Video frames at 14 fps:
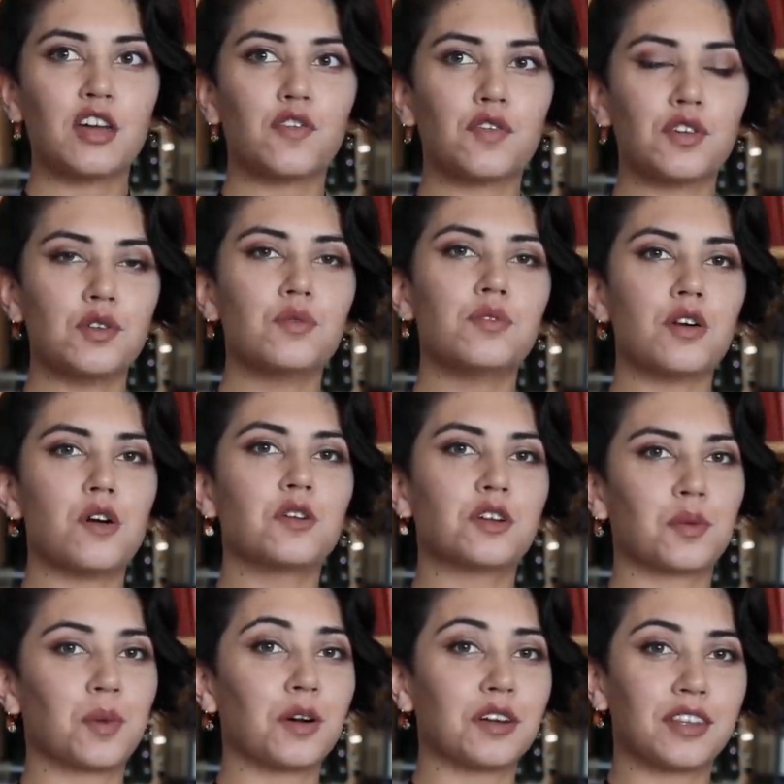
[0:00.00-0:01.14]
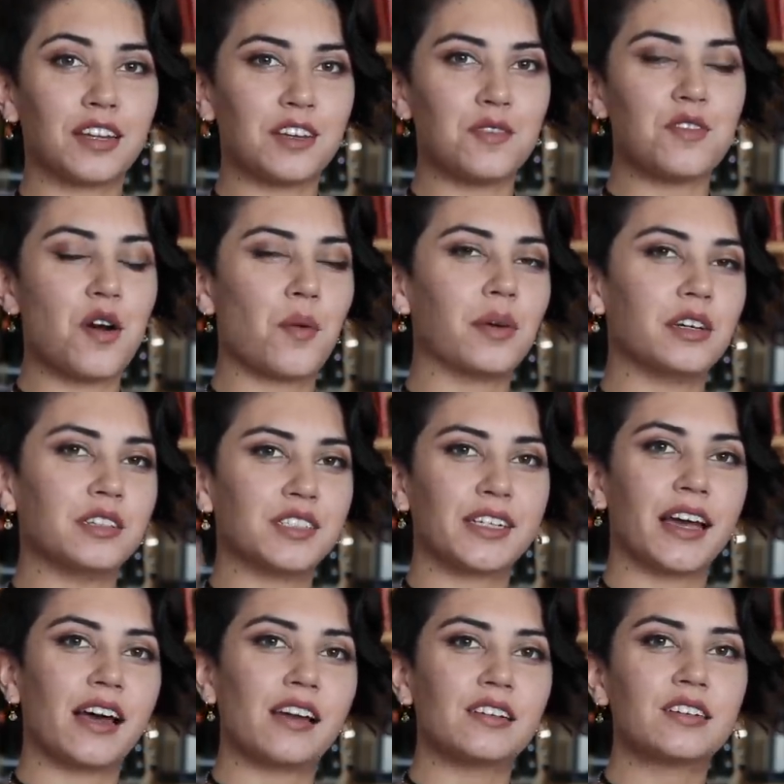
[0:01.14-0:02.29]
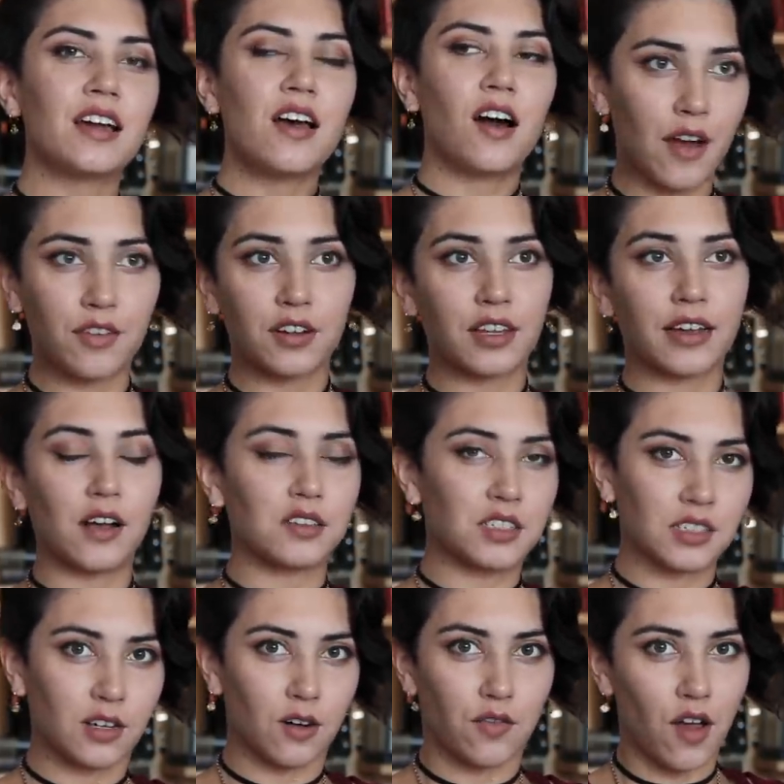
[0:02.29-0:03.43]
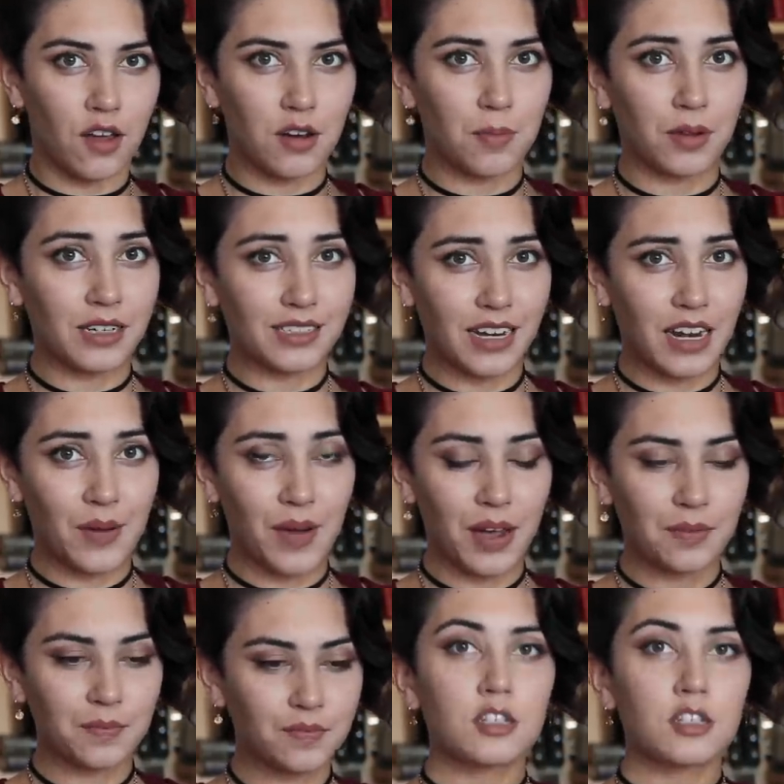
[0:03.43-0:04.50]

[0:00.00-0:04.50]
If you know your worth and you know where you stand, everything else is gonna fall into place anyway.